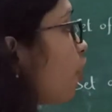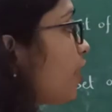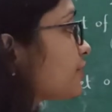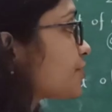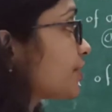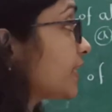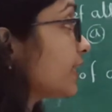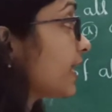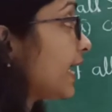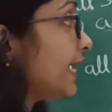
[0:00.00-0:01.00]
all
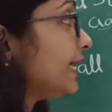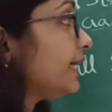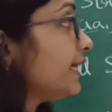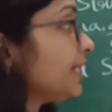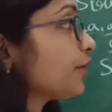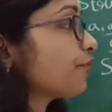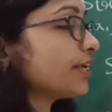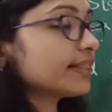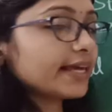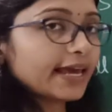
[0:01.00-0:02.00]
string ending
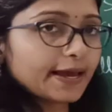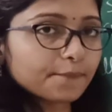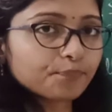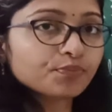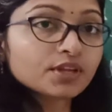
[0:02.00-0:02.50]
with A.